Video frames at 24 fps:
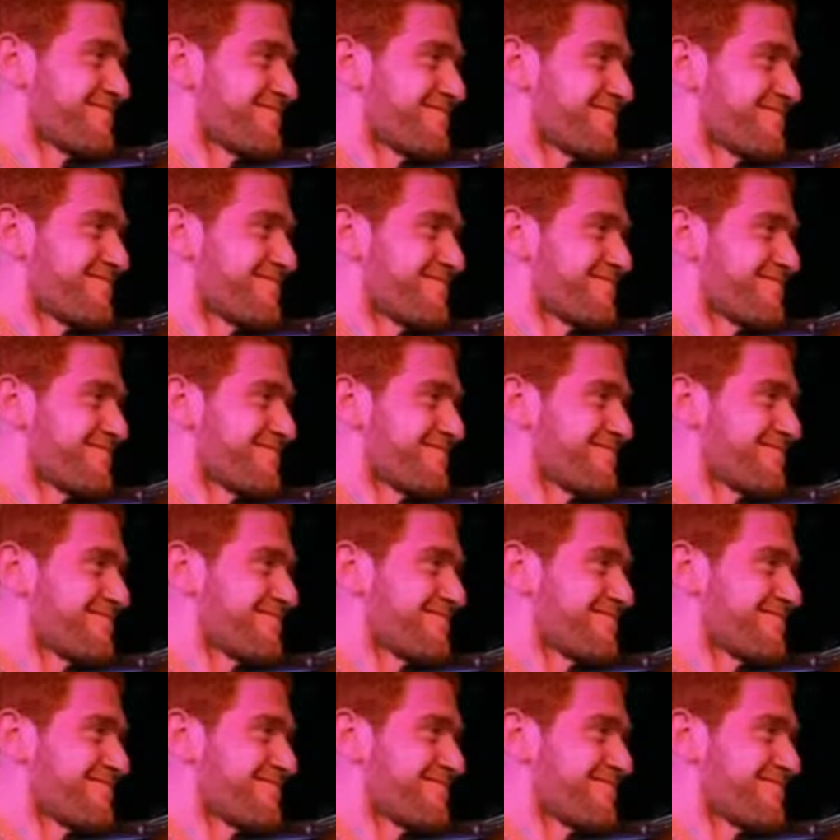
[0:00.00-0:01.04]

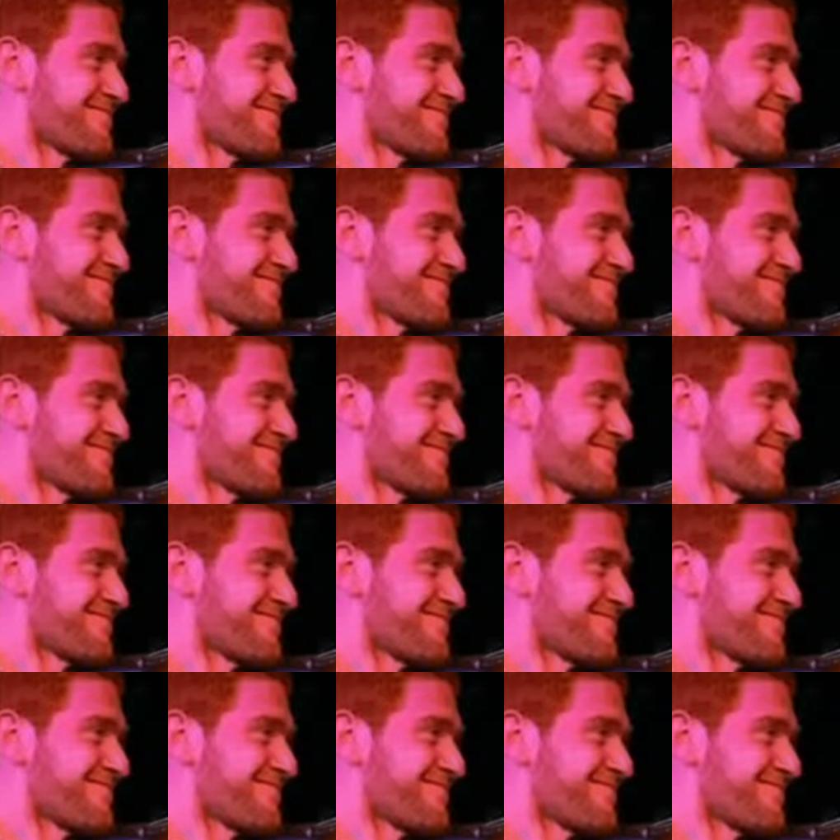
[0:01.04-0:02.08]

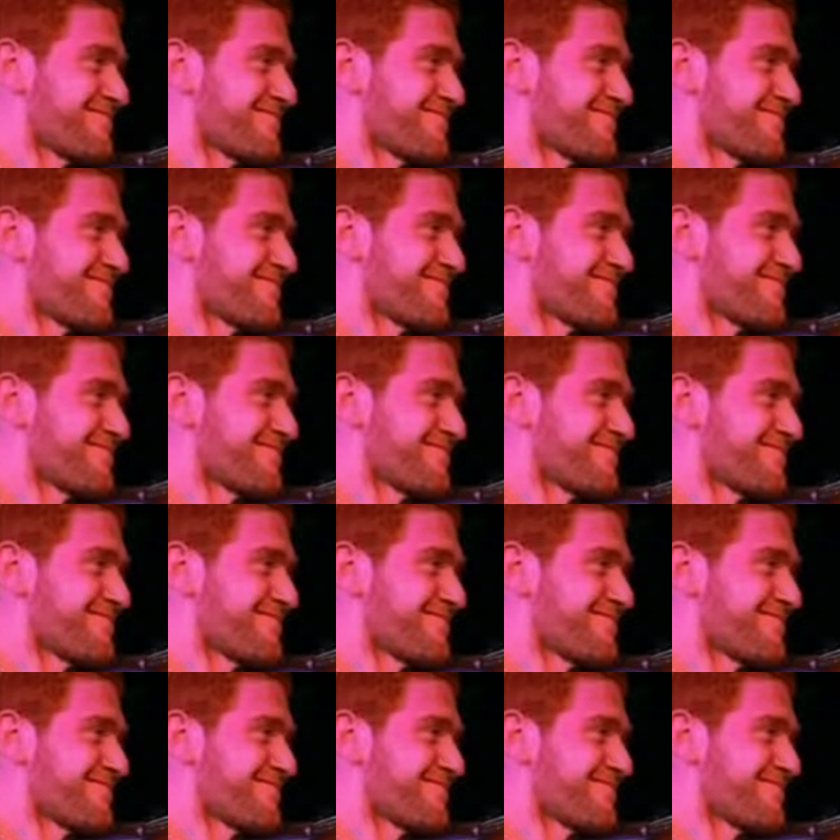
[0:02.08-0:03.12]

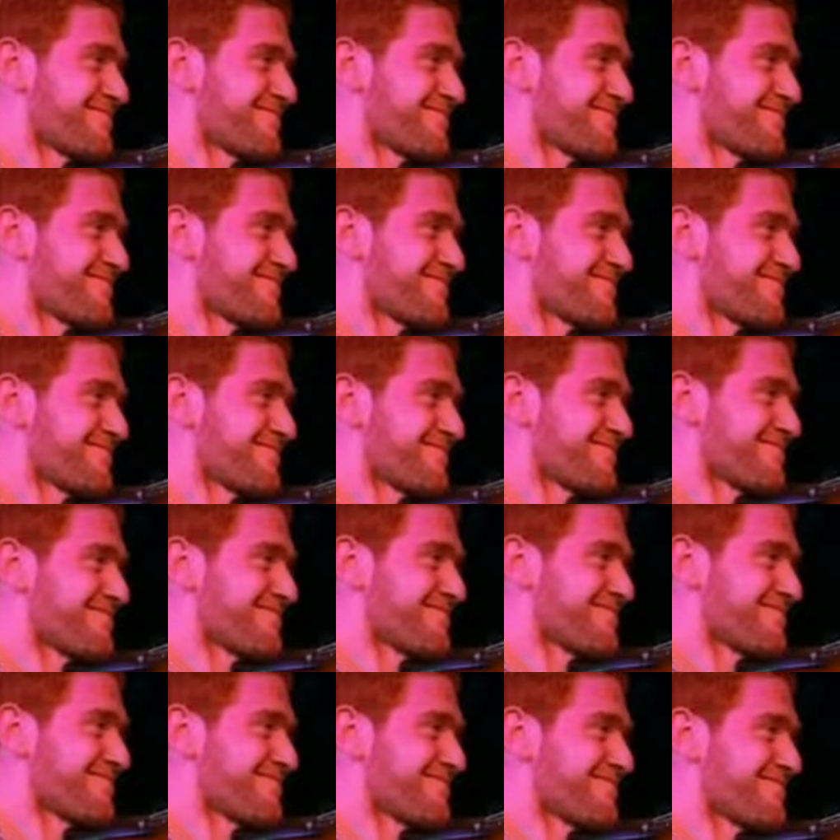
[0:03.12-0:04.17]

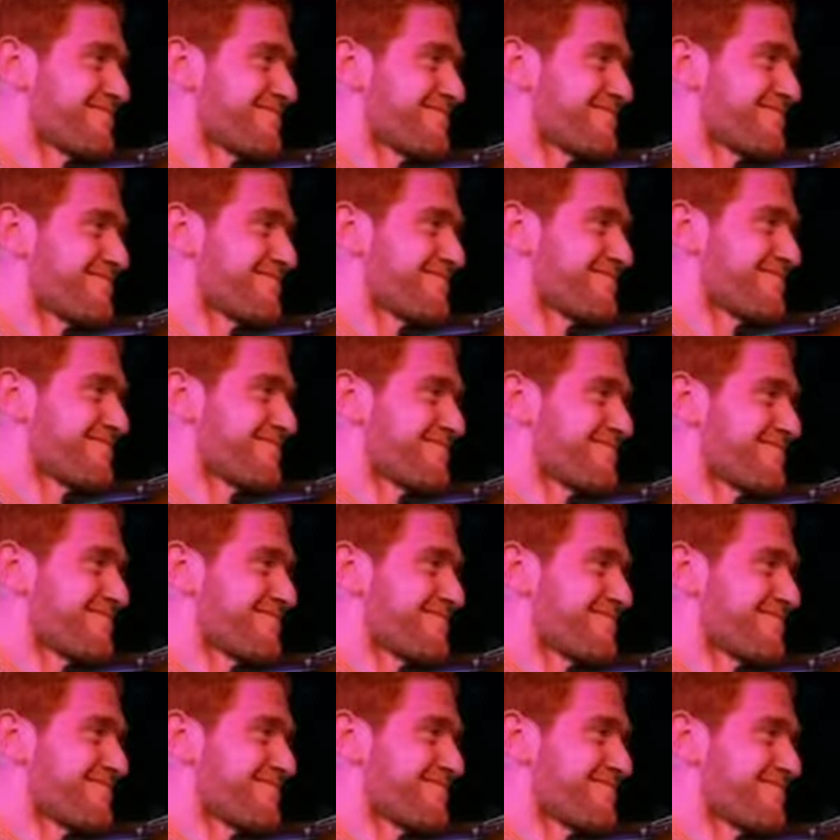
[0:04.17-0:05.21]

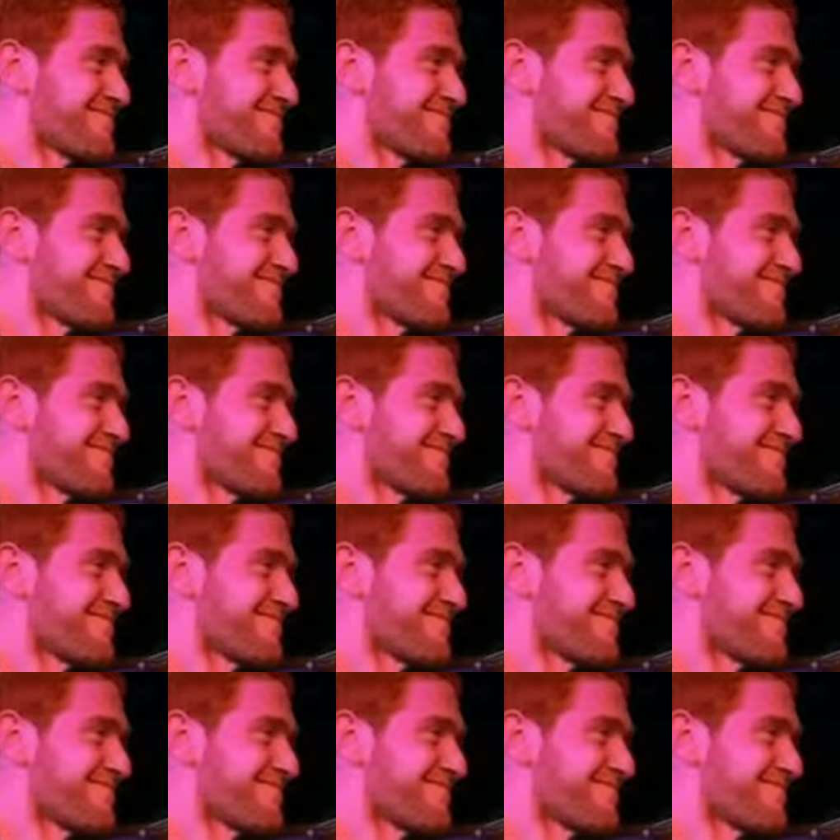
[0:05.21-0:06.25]

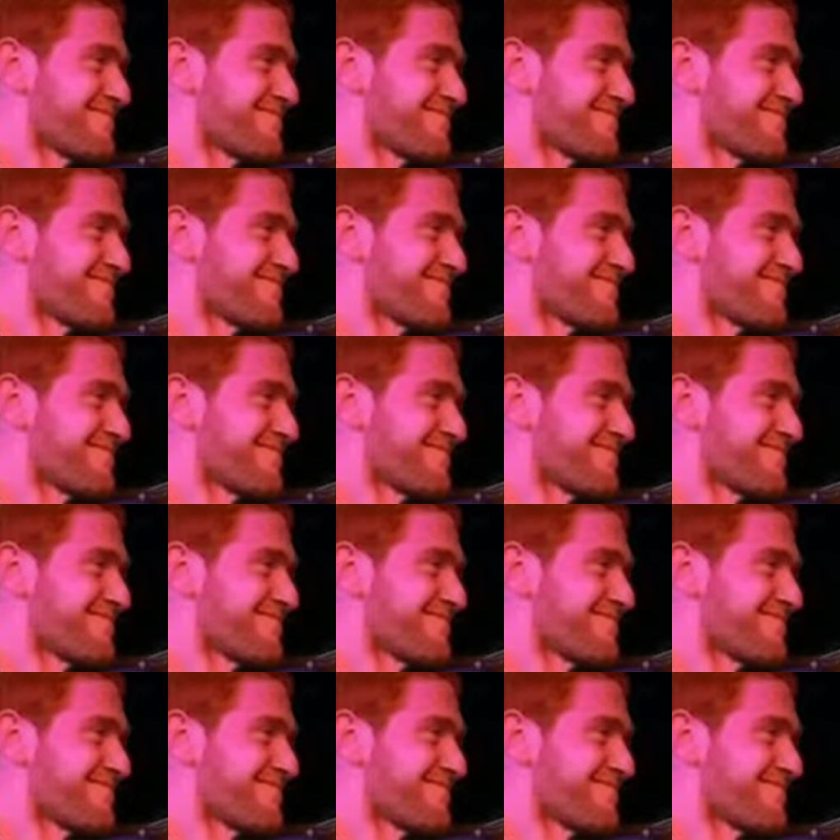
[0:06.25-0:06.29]
(silent)